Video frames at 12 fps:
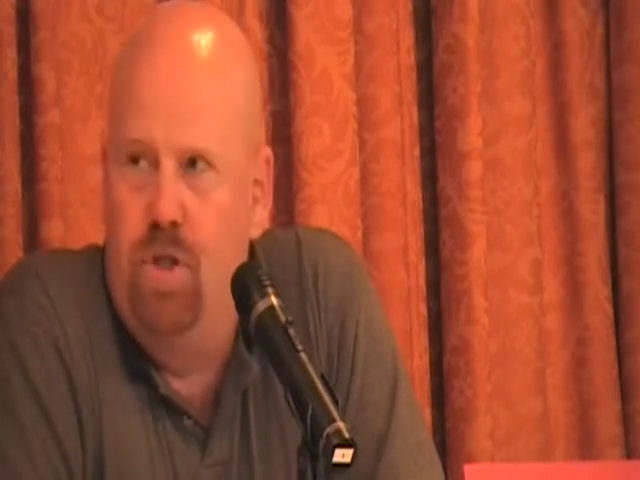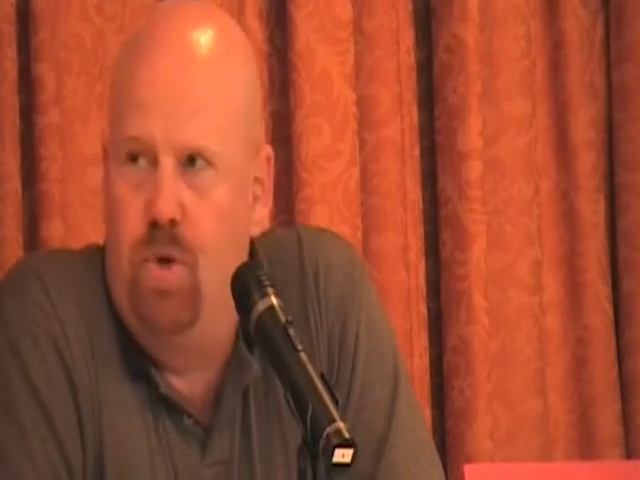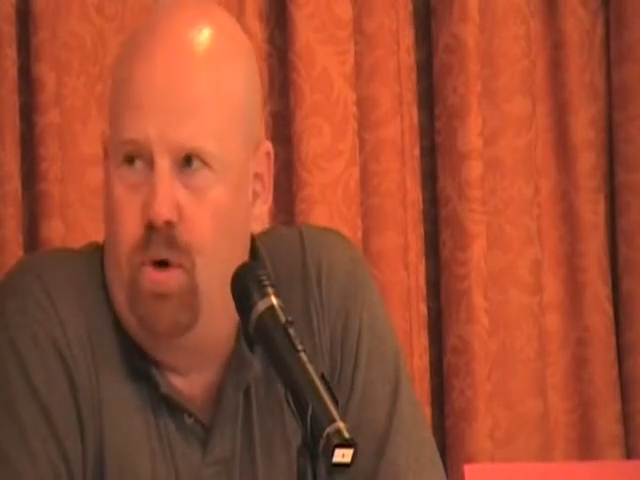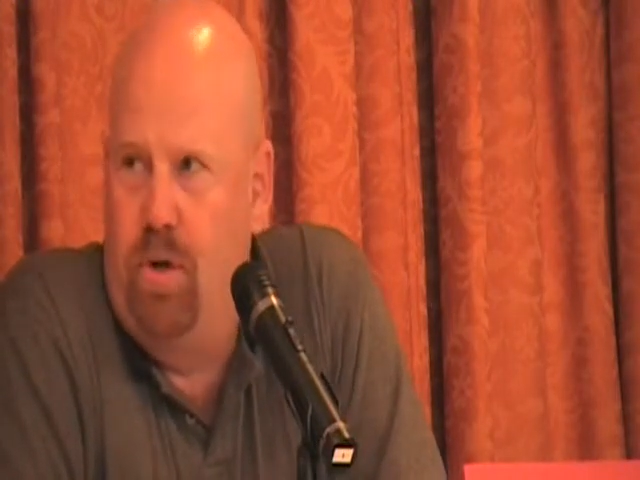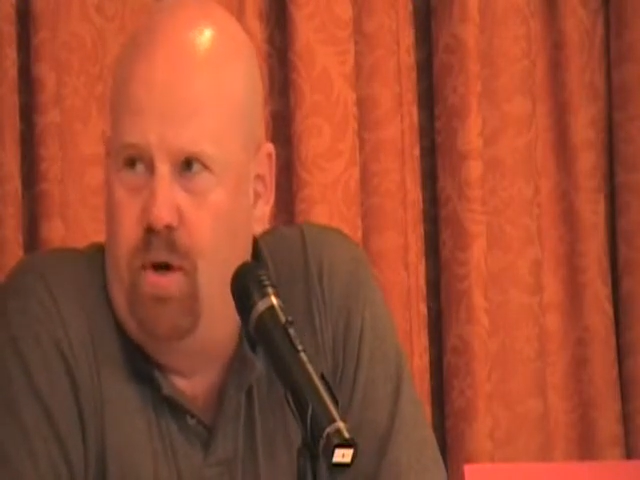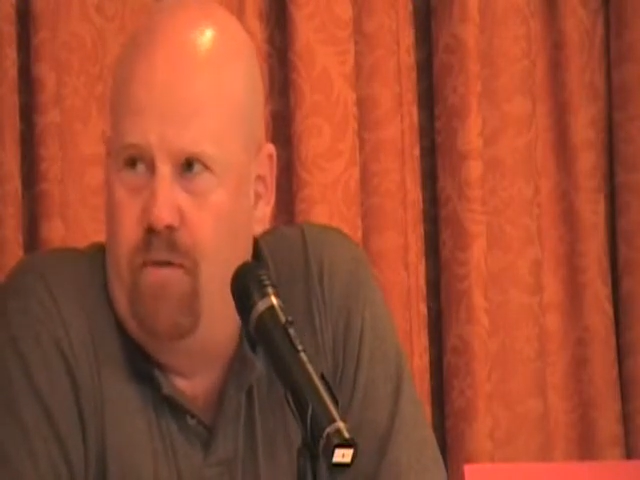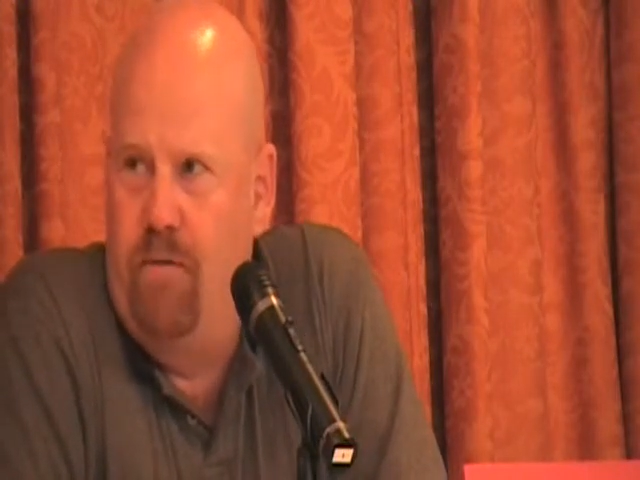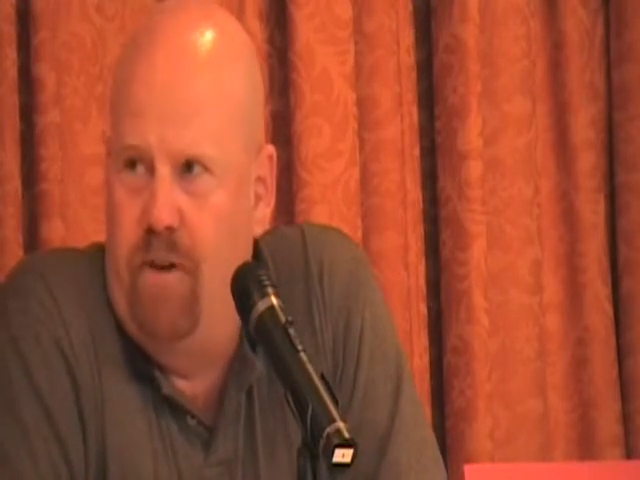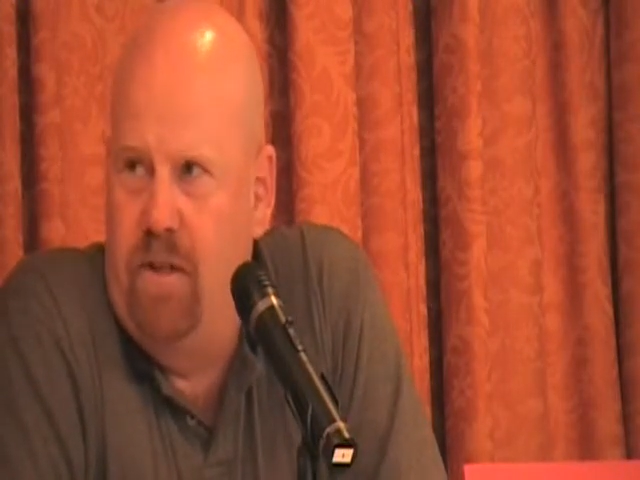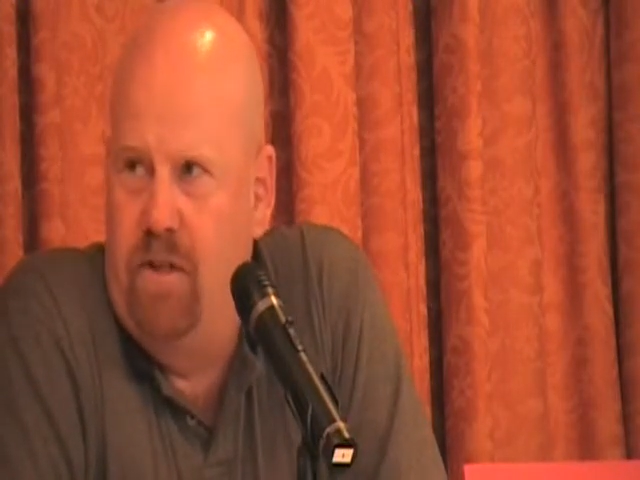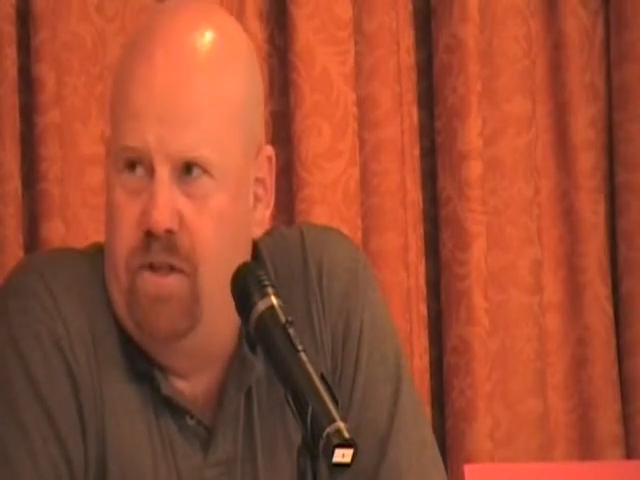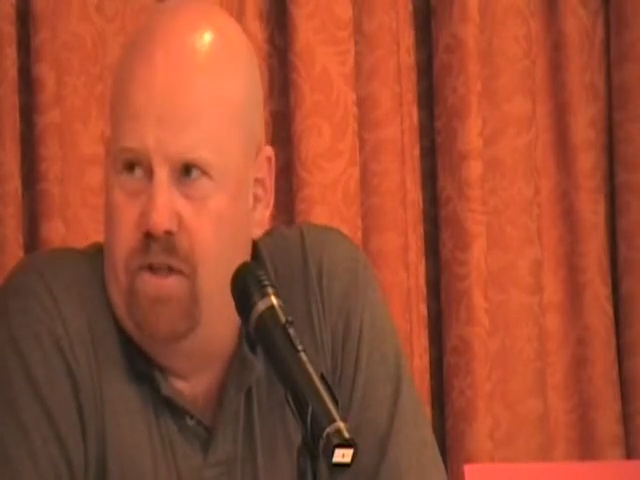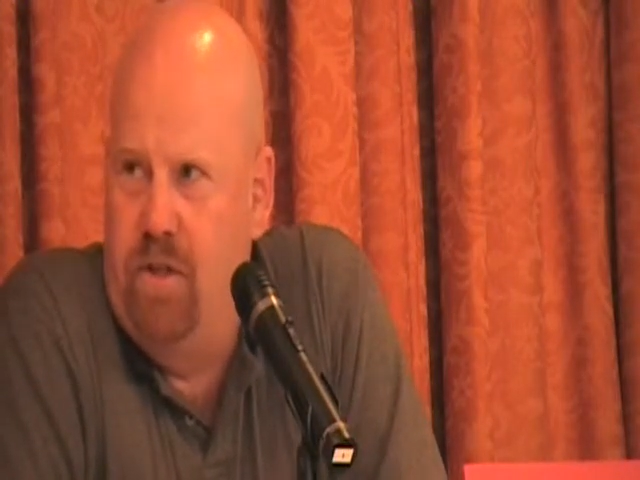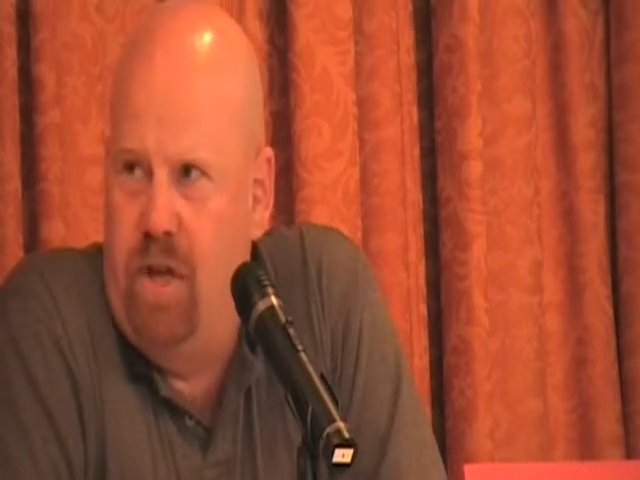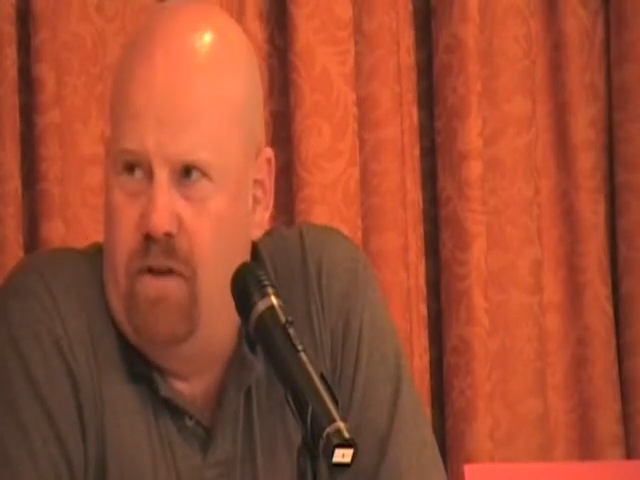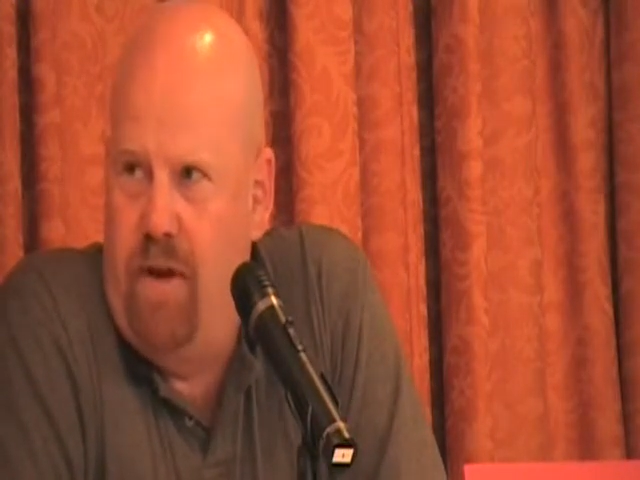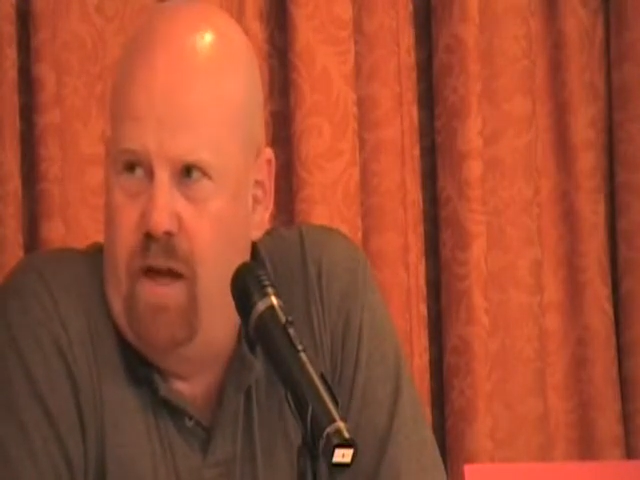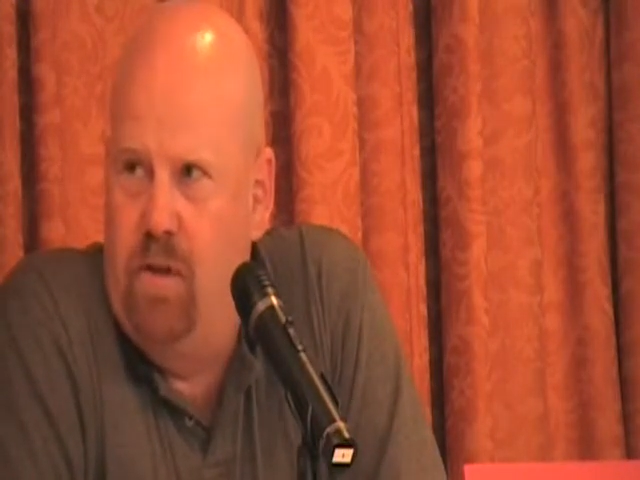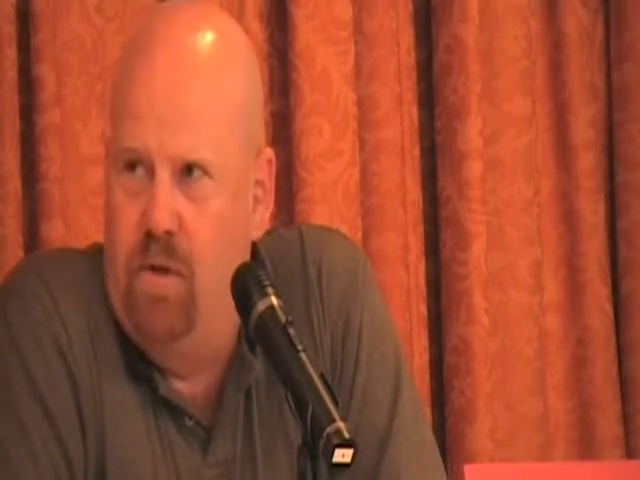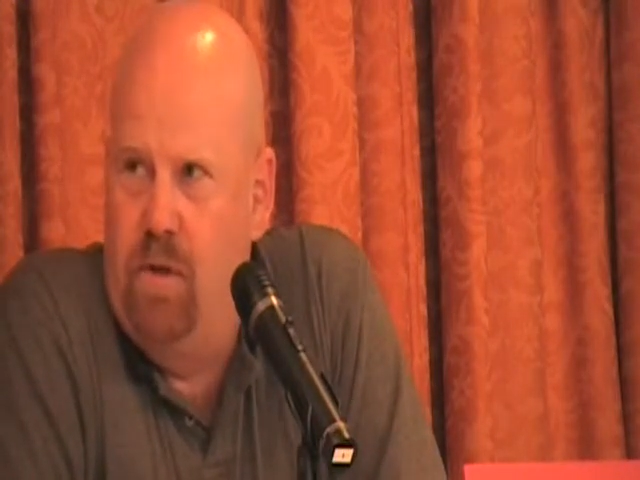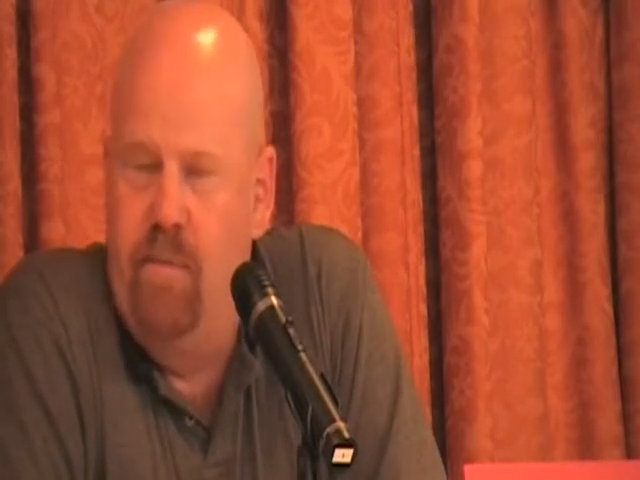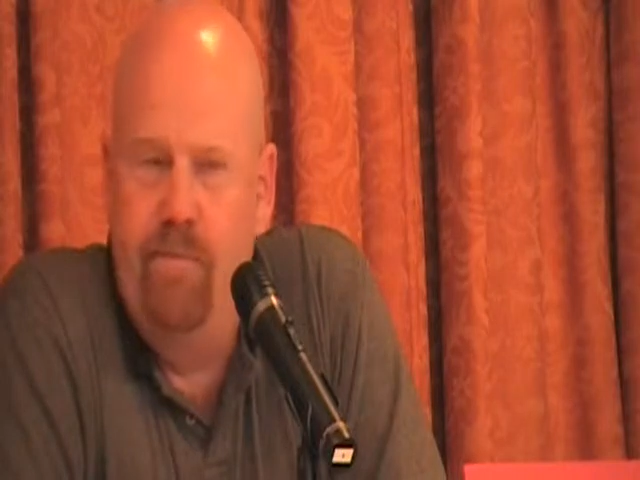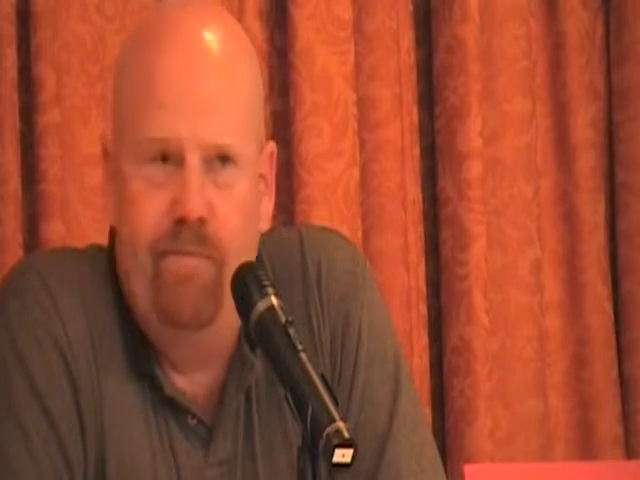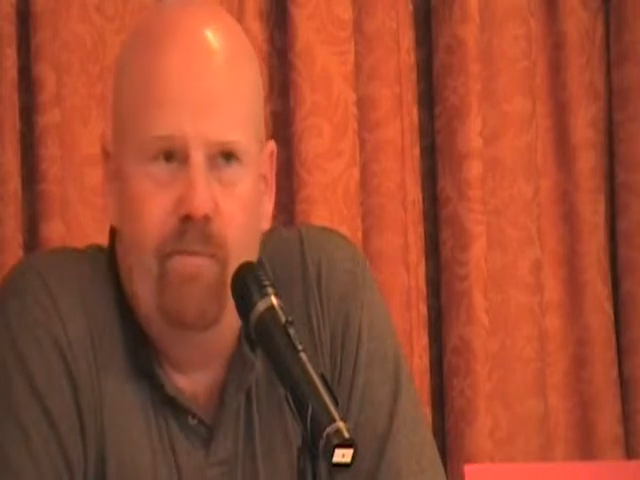short-term fixes instead of
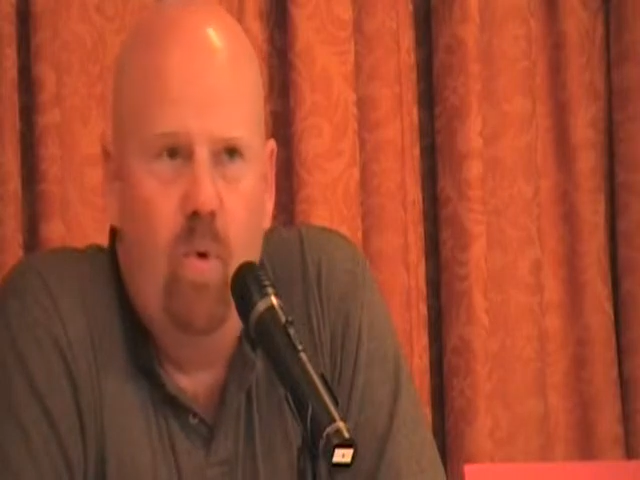actually